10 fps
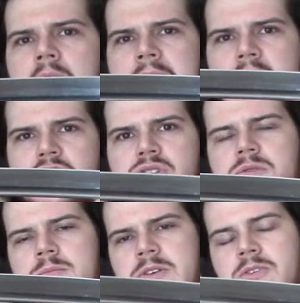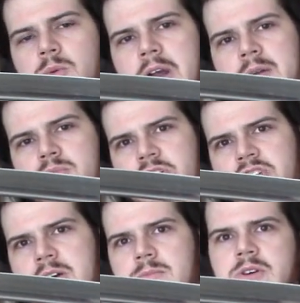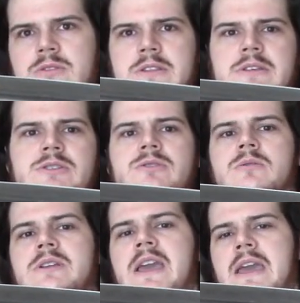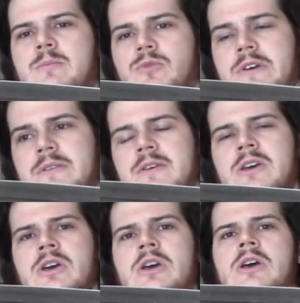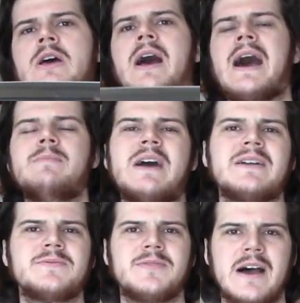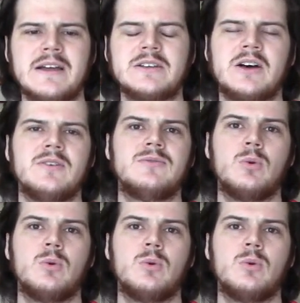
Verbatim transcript: I also removed the wire brush hamon that this sword came with. I'm not fond of